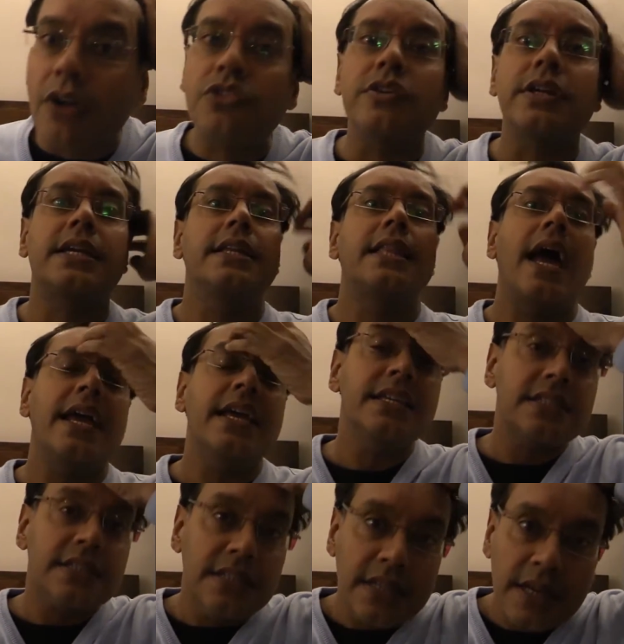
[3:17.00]
tricky that
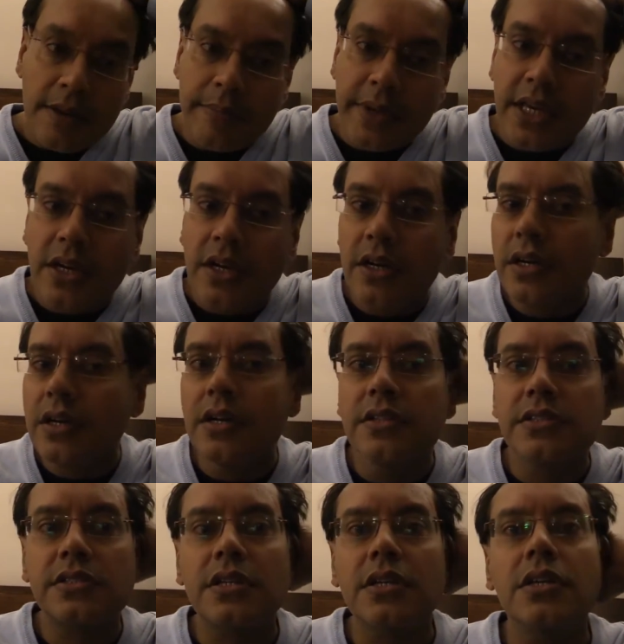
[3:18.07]
is,
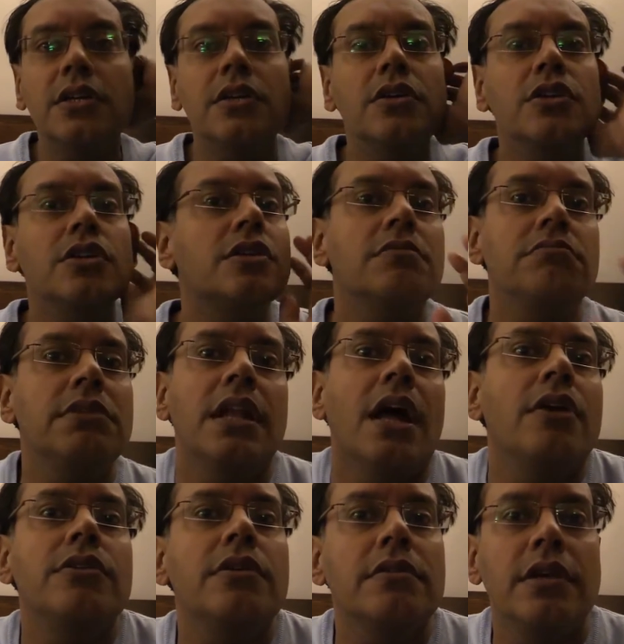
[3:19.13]
because
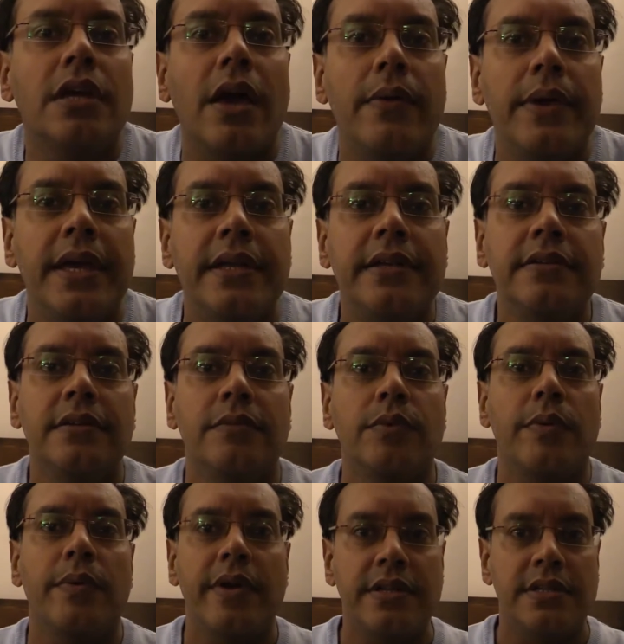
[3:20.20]
you go in. We
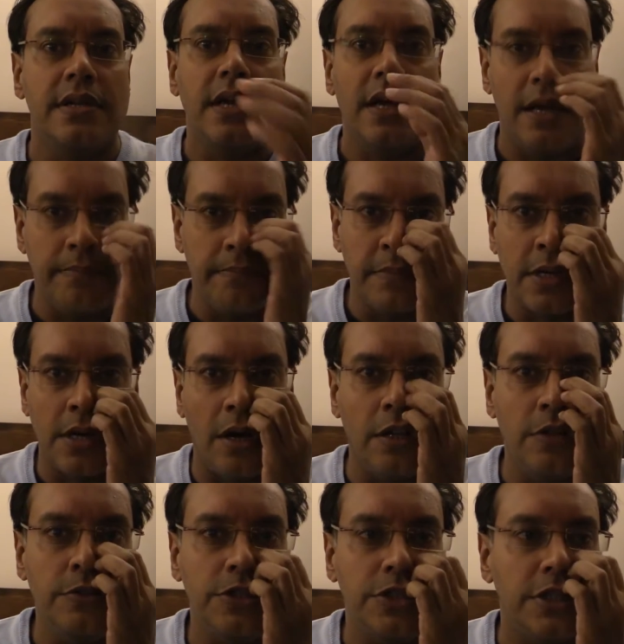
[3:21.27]
were in
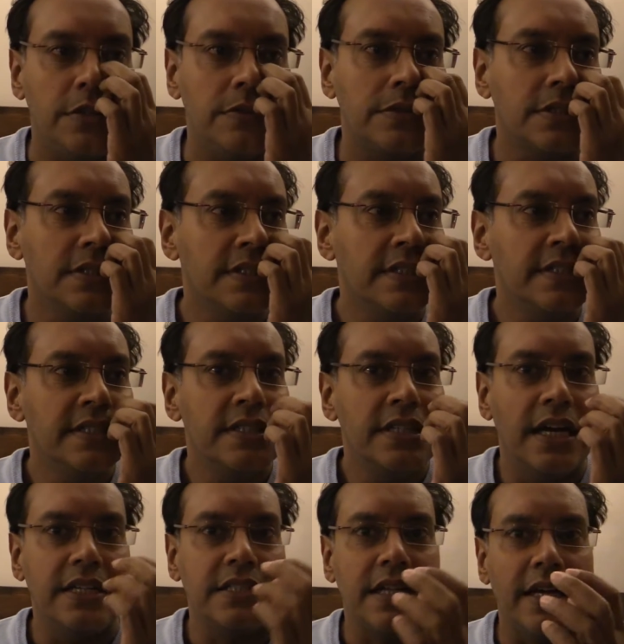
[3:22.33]
Carluccio's,
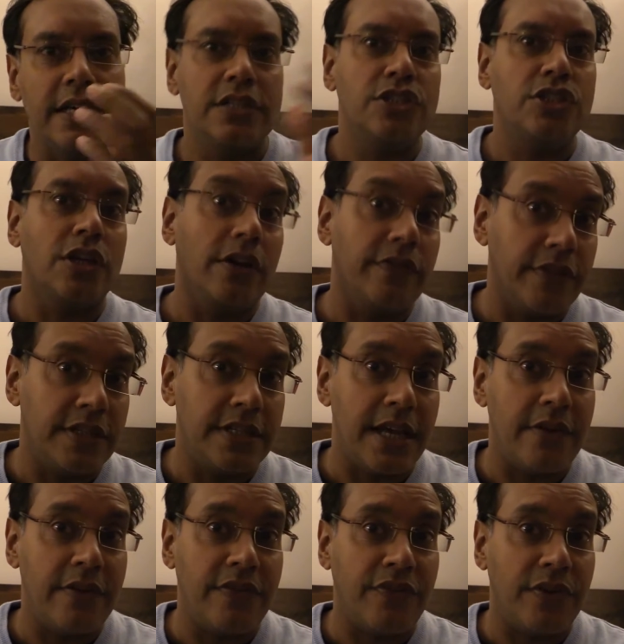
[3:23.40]
and it's like, do you go for the
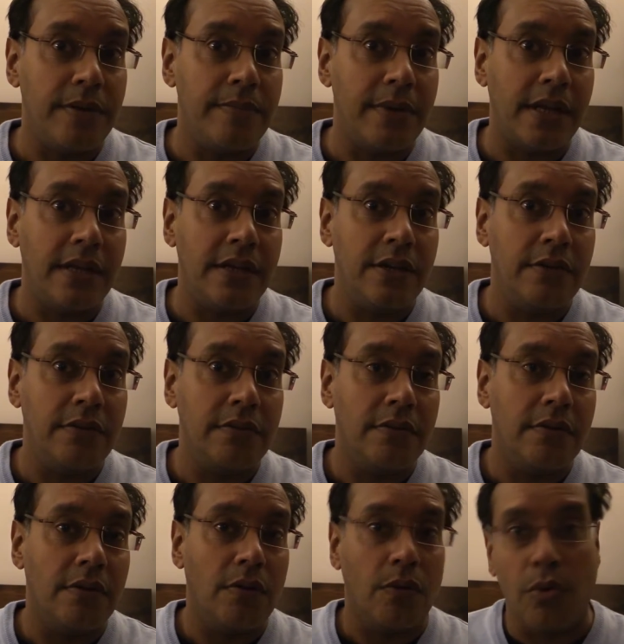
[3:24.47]
dairy-free menu
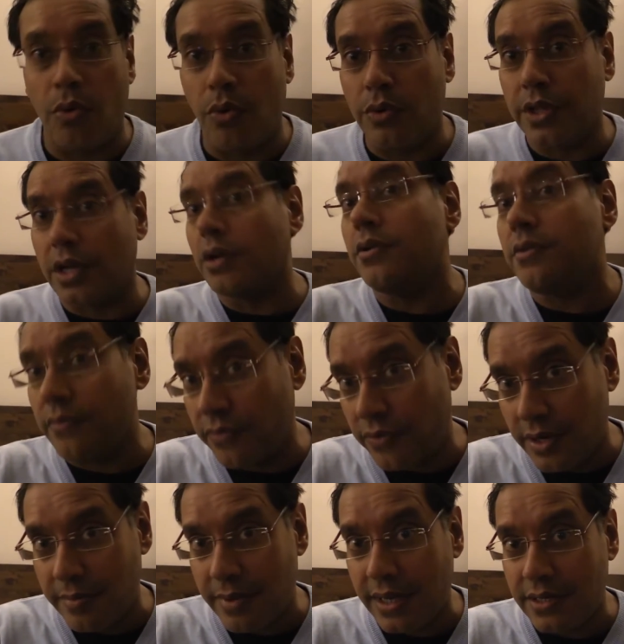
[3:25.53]
or the
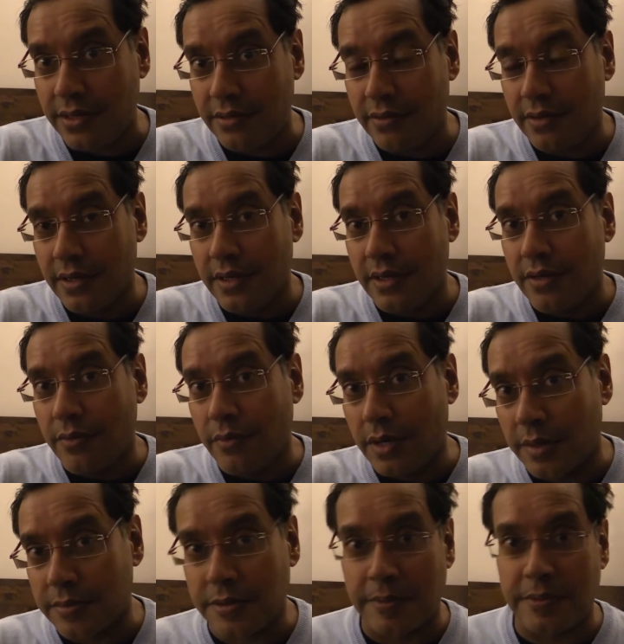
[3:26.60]
gluten-free menu? When
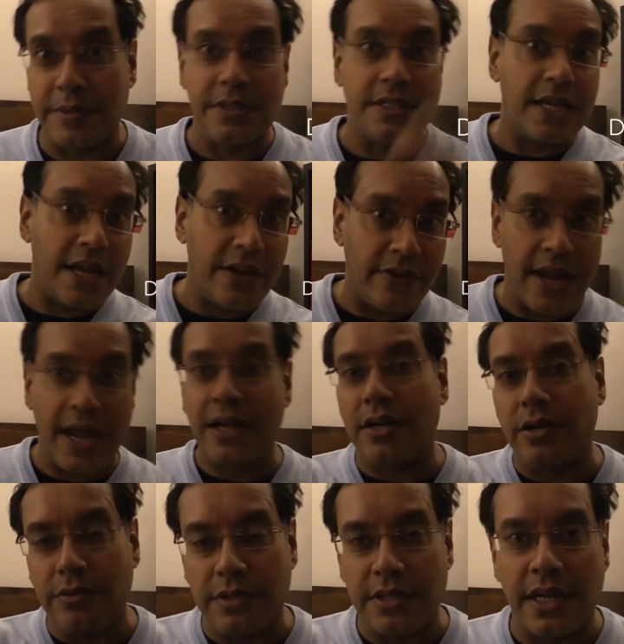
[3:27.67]
I'm supposed to be dairy and
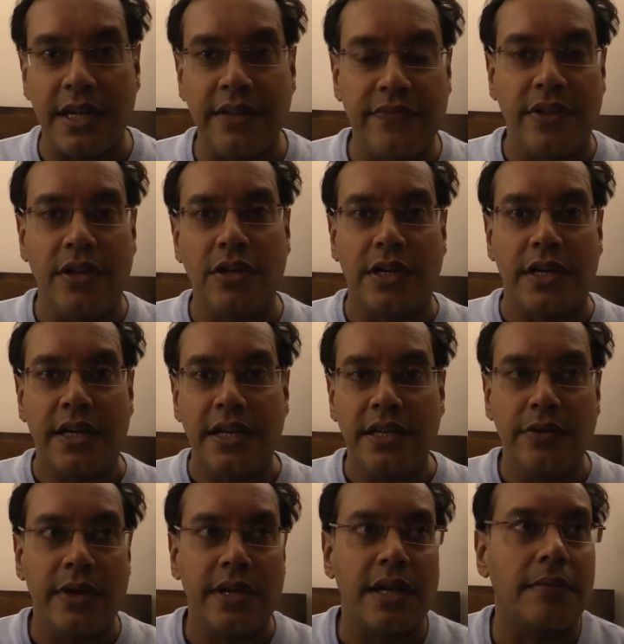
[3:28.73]
gluten, and if you look at it,
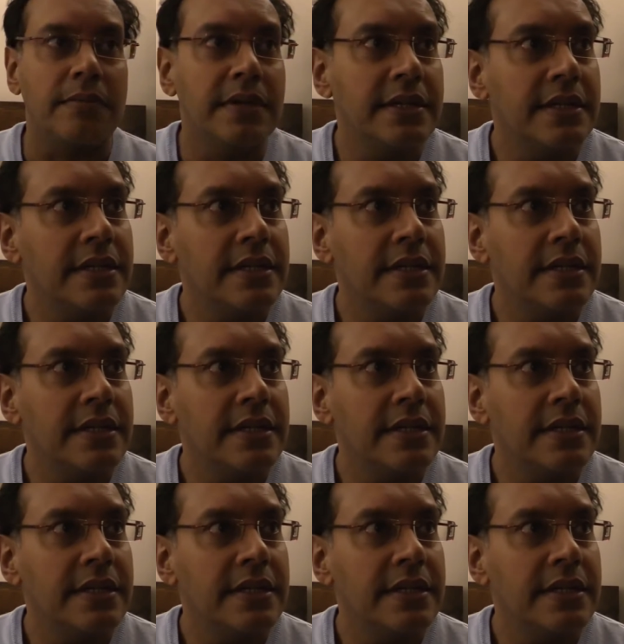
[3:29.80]
you end up